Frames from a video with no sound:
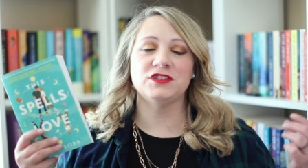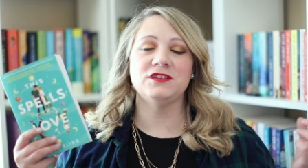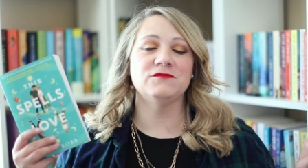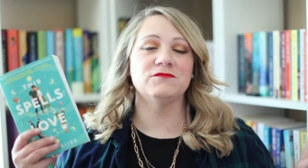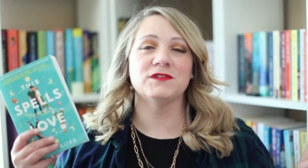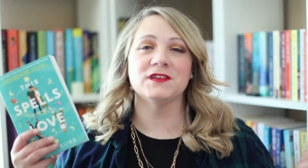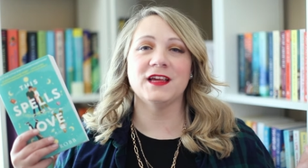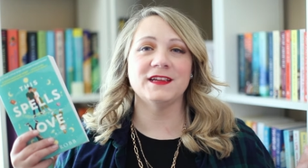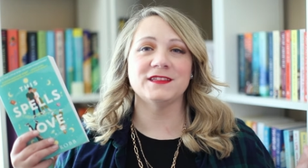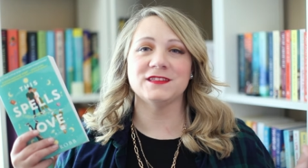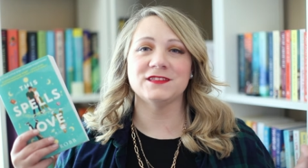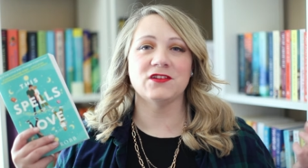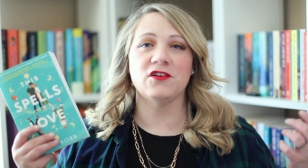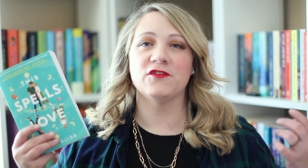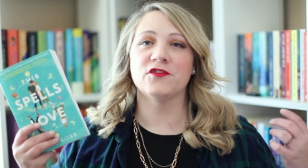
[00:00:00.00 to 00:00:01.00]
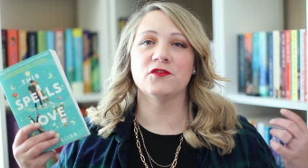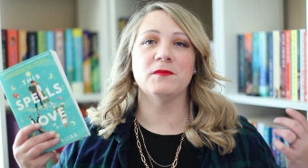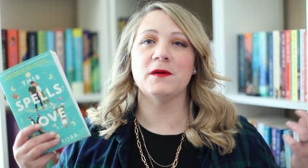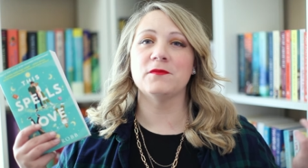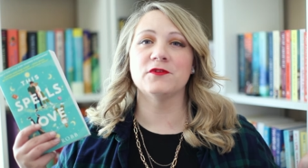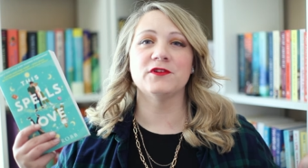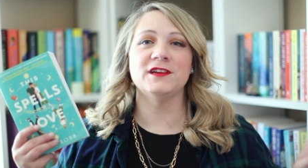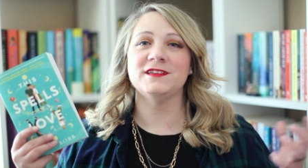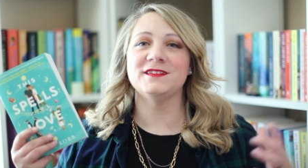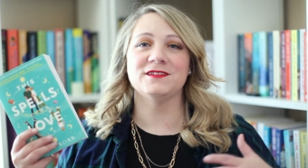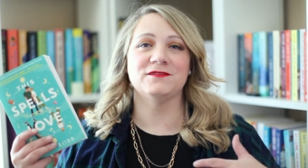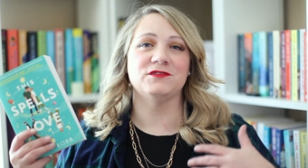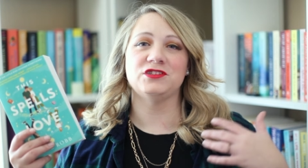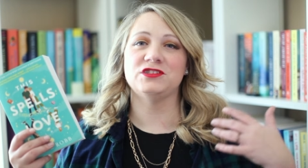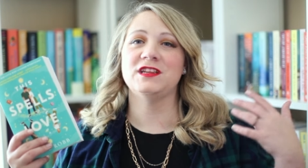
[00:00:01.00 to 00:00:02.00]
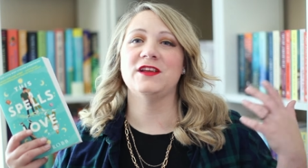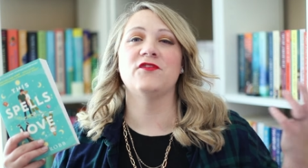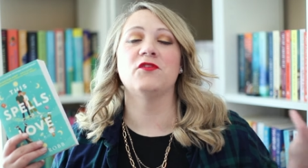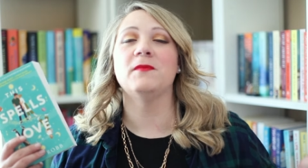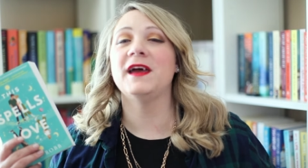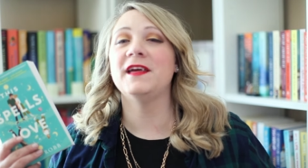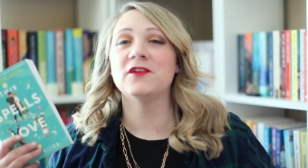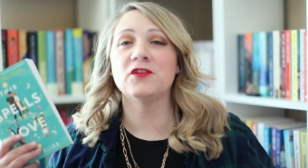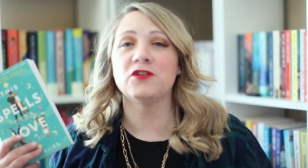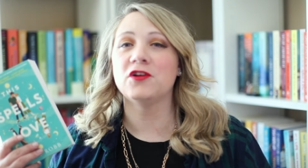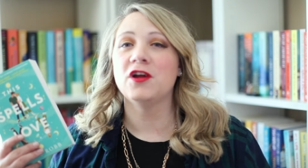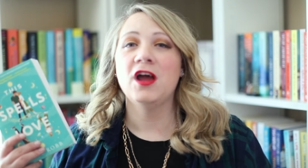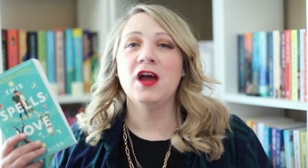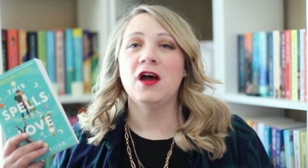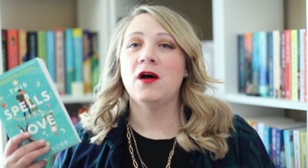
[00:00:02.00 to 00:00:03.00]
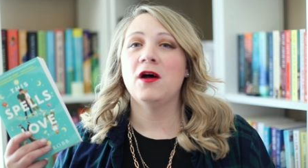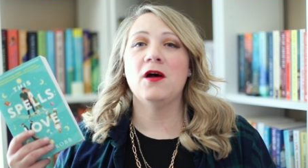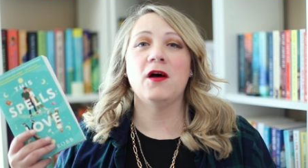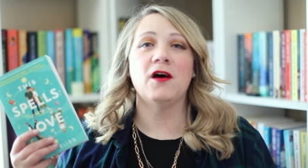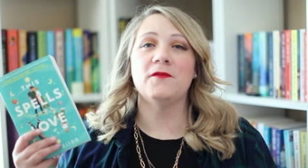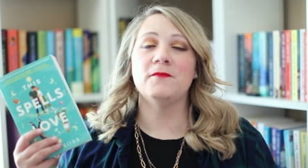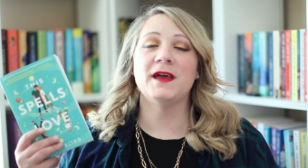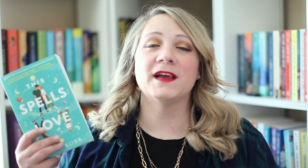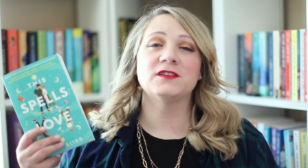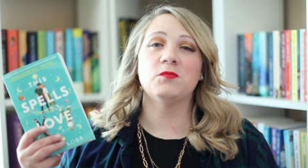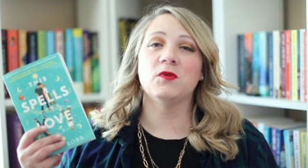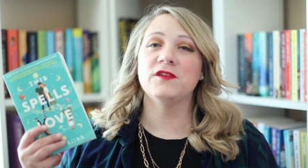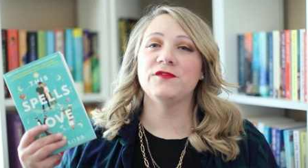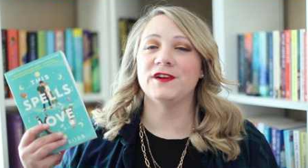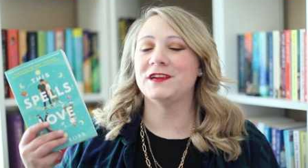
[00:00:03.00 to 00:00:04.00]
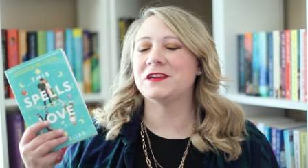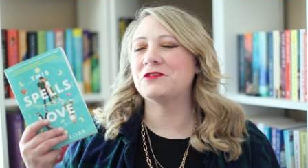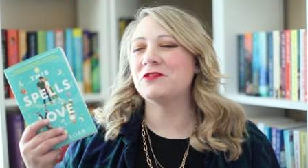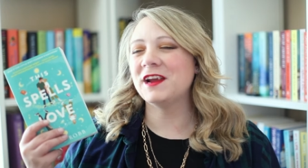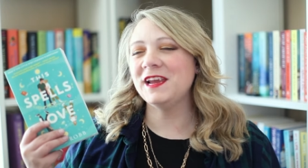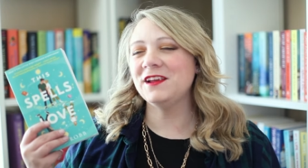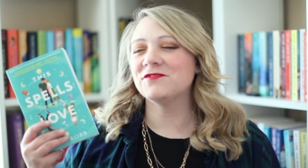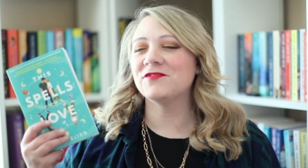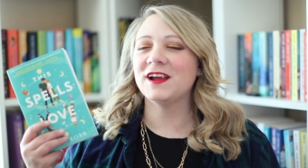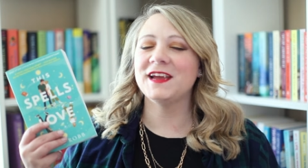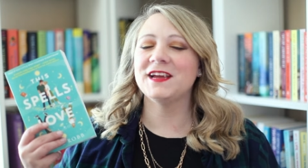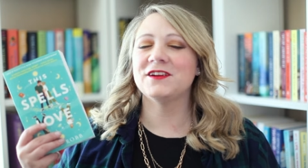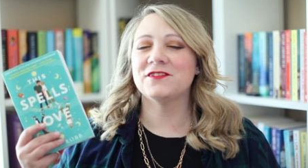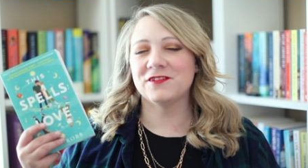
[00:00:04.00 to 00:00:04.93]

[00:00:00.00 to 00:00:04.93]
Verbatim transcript: She realizes all of her memories, and she's never met her um, ex-boyfriend. Great, right?